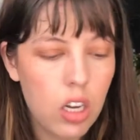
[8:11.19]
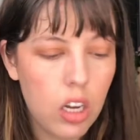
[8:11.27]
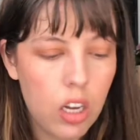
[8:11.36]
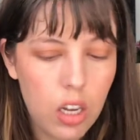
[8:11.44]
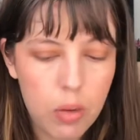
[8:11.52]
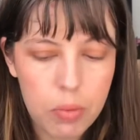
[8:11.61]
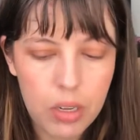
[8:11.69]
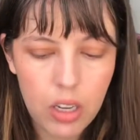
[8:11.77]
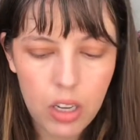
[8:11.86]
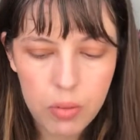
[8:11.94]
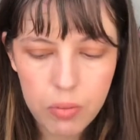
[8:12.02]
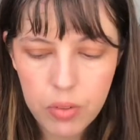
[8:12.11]

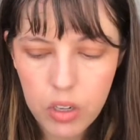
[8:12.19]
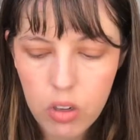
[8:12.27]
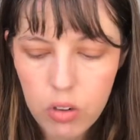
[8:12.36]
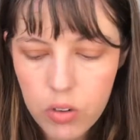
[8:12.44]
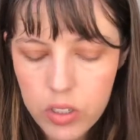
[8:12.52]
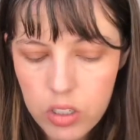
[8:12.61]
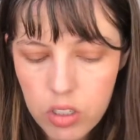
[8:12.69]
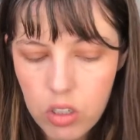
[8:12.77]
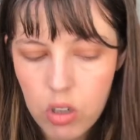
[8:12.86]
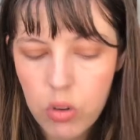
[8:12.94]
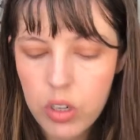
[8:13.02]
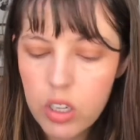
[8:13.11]
I'm going to
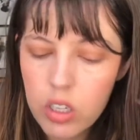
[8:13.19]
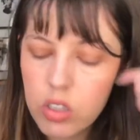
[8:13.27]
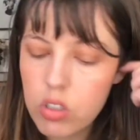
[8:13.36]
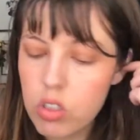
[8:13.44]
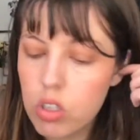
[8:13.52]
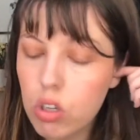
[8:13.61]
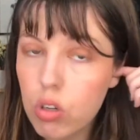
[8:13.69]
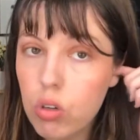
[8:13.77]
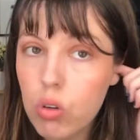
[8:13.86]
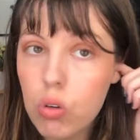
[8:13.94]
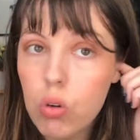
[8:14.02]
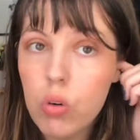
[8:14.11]
go
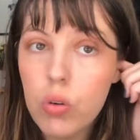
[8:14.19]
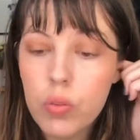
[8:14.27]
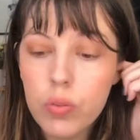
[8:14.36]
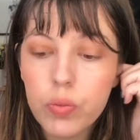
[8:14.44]
into